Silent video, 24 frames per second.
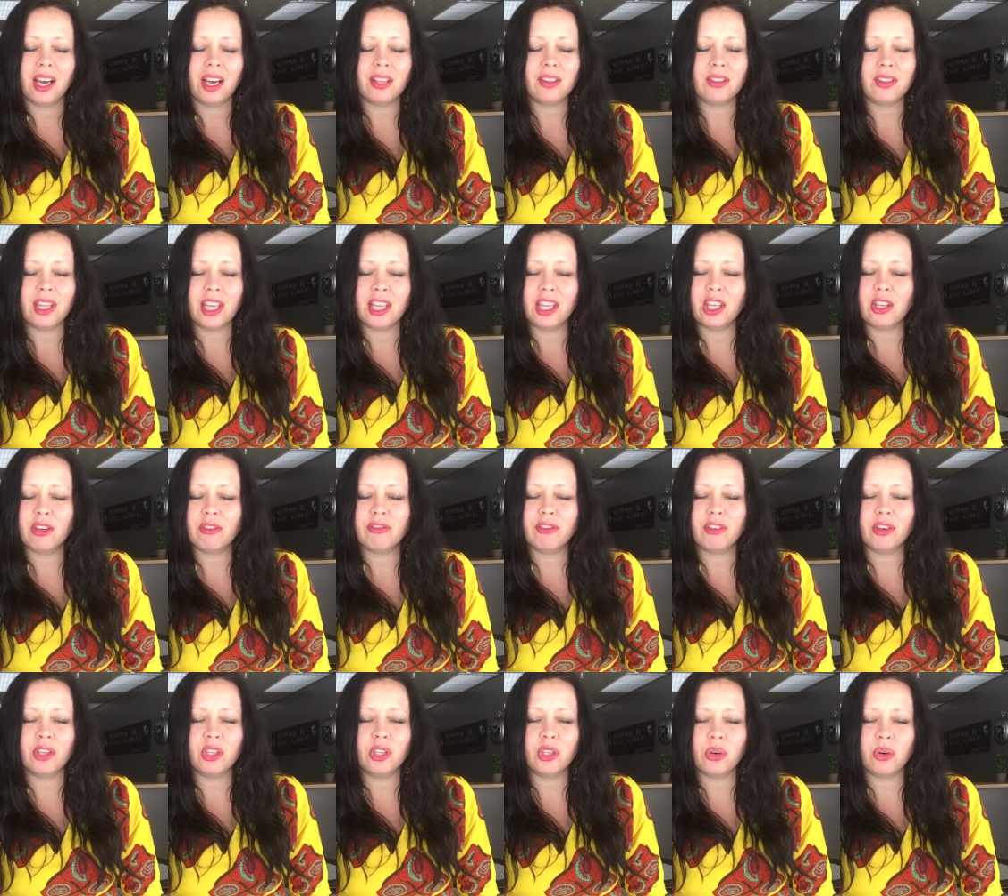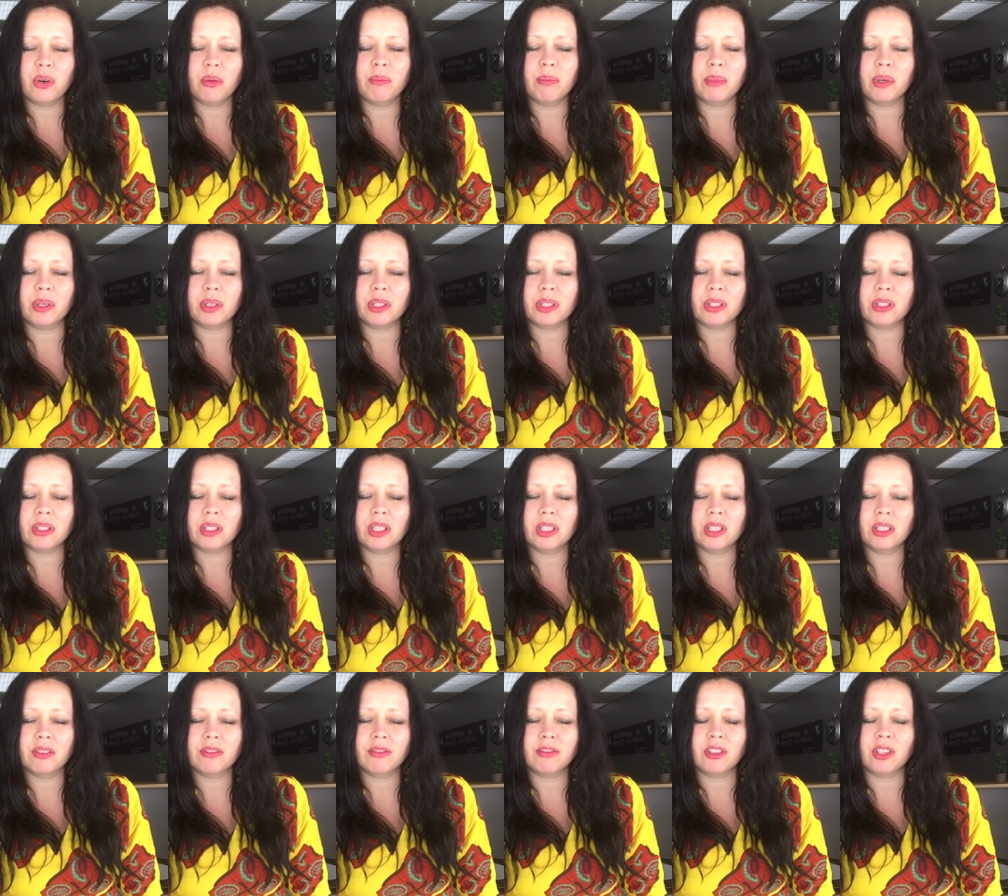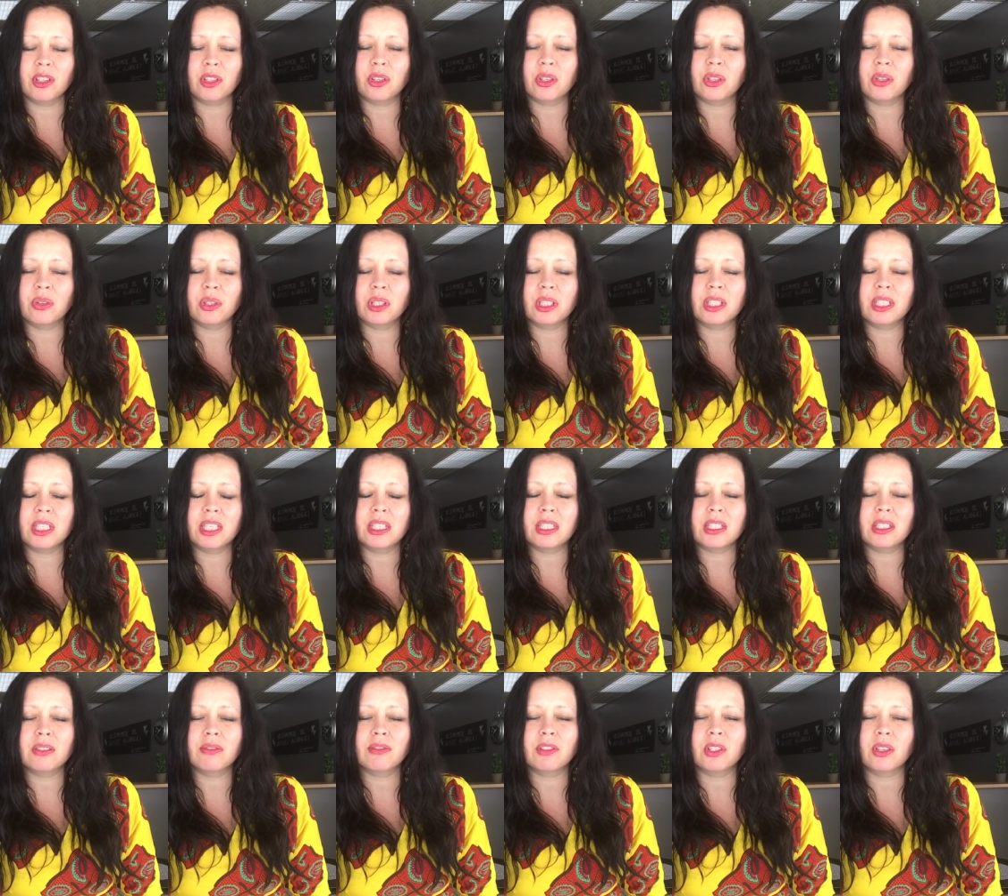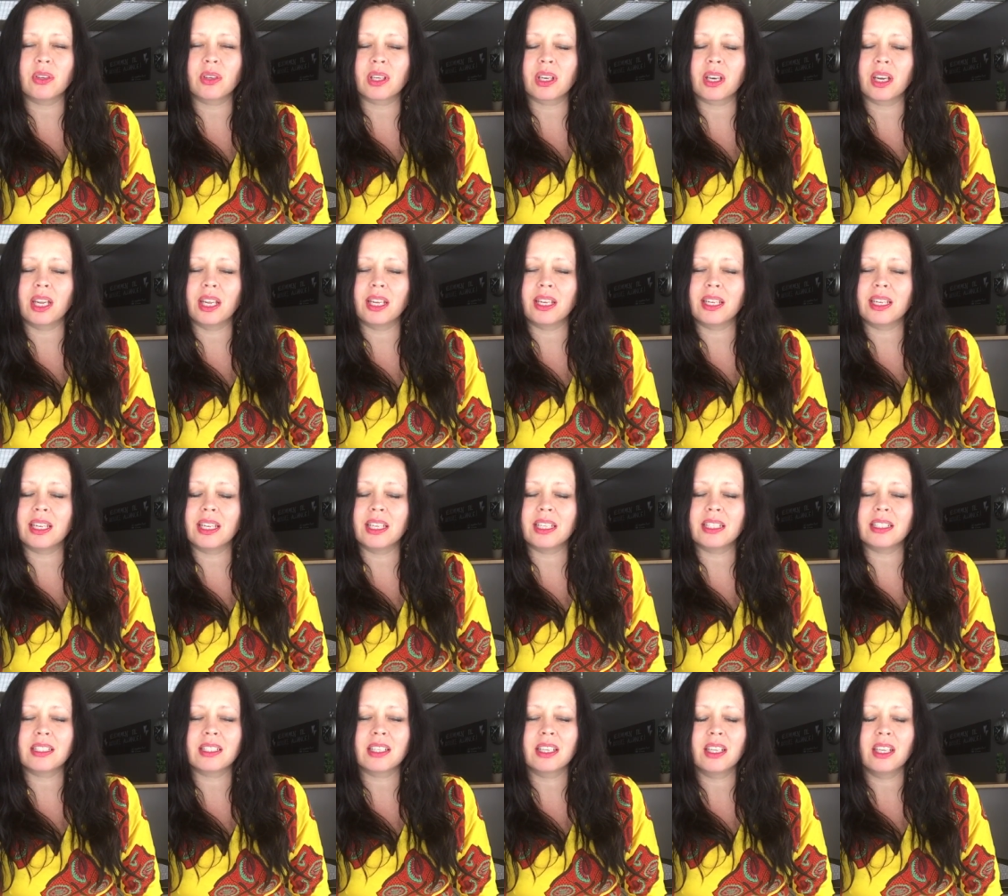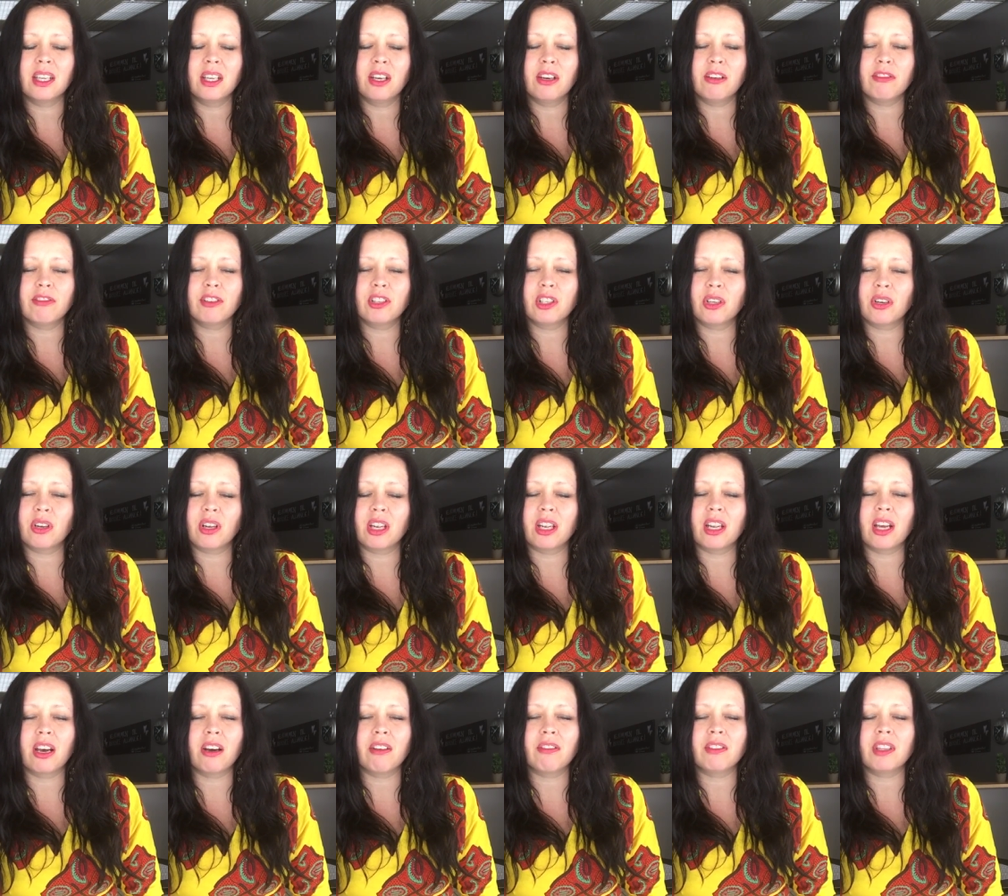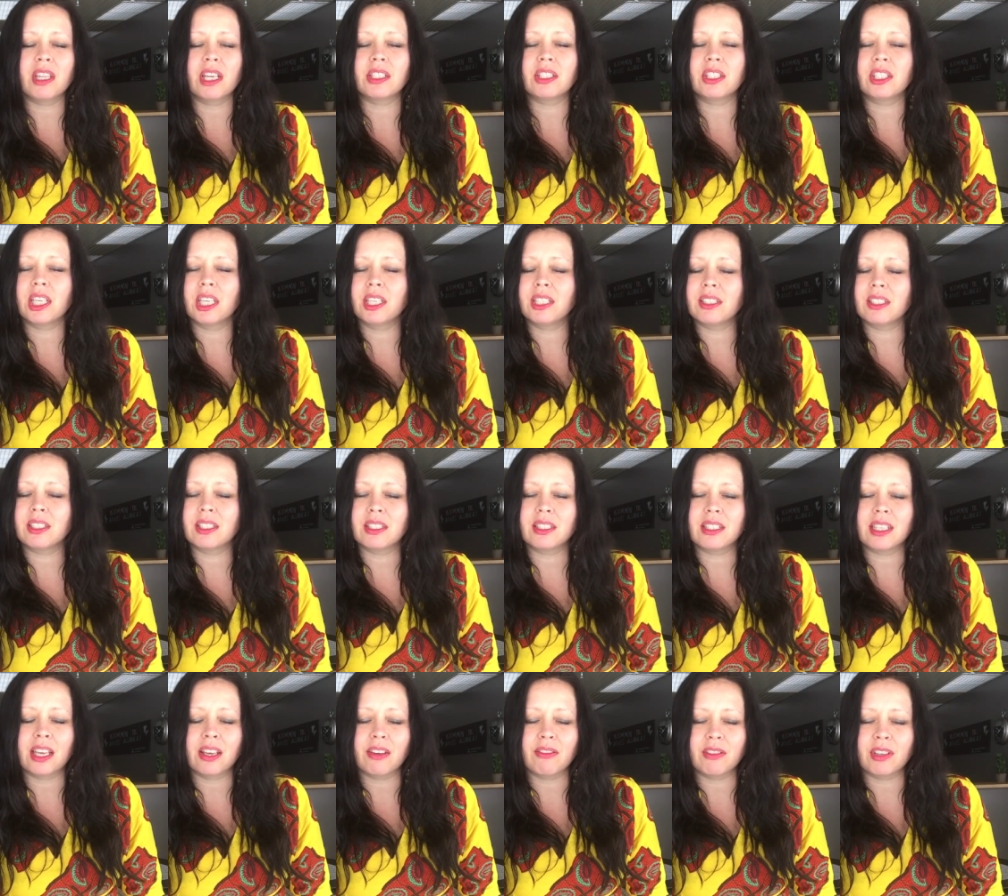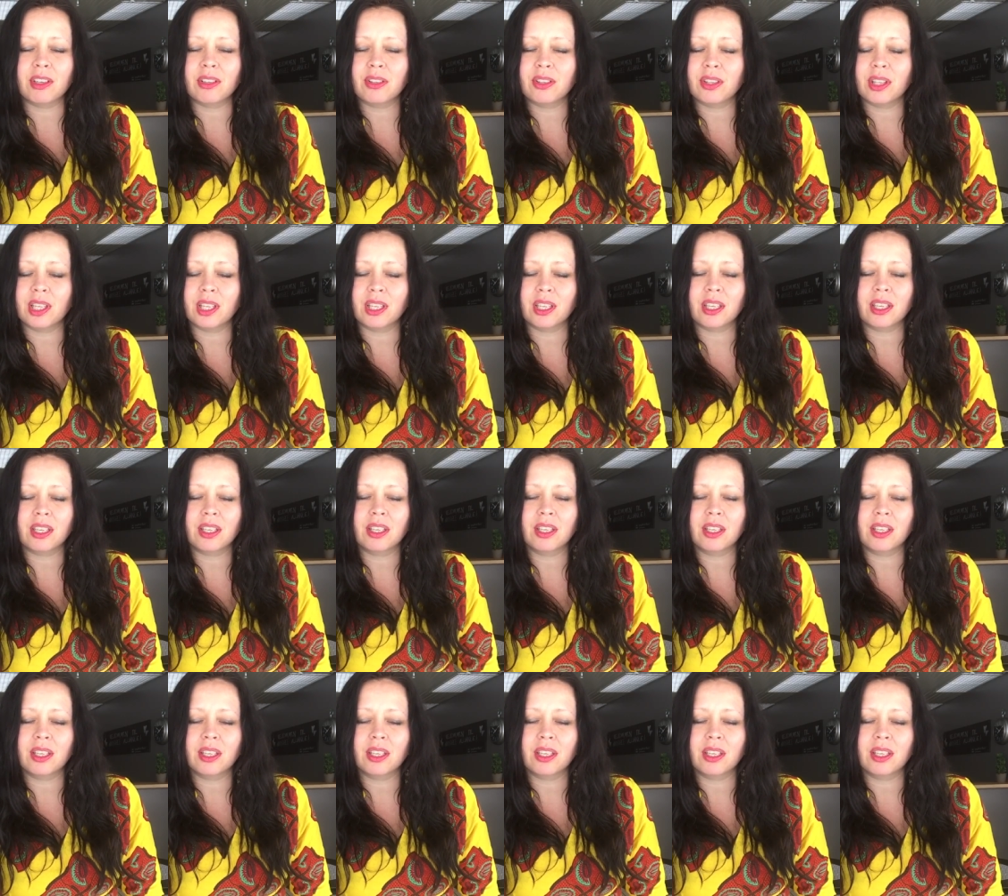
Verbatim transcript: I thank you for your mercy, for your goodness, for your kindness for your love that changes everything.